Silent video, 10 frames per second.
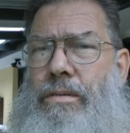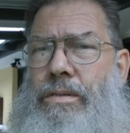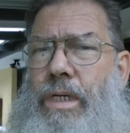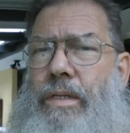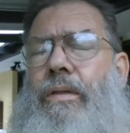
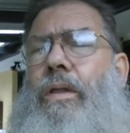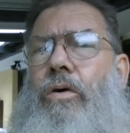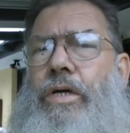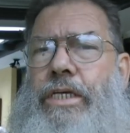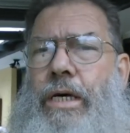so that the
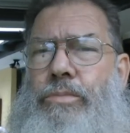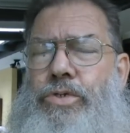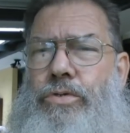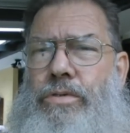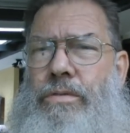light comes
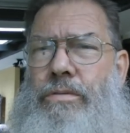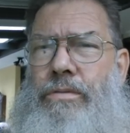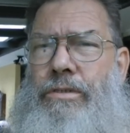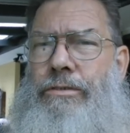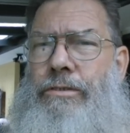on,
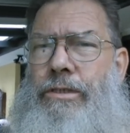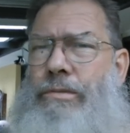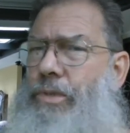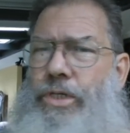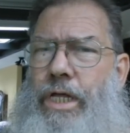
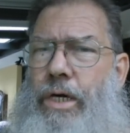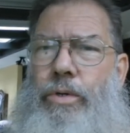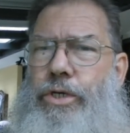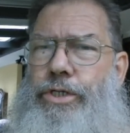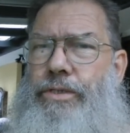but no
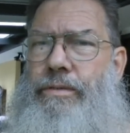heat.